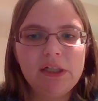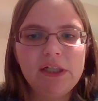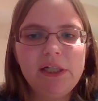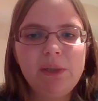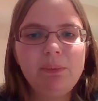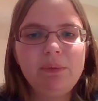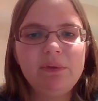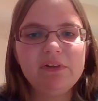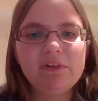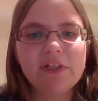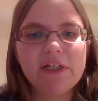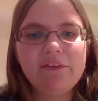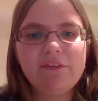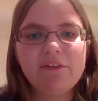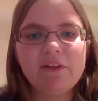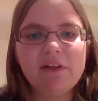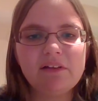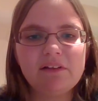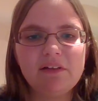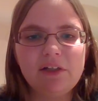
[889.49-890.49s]
He would say
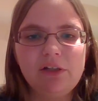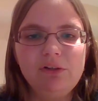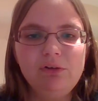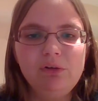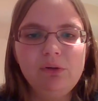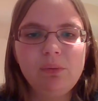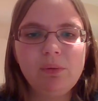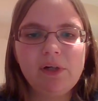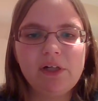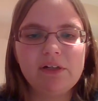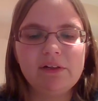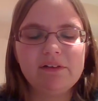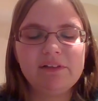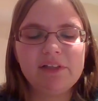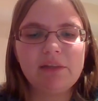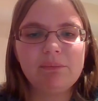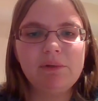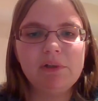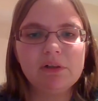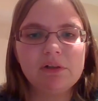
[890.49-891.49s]
things that he knew were going to
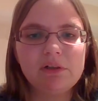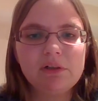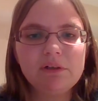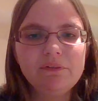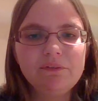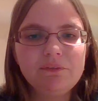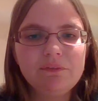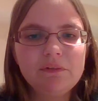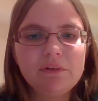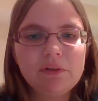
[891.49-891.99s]
set me off.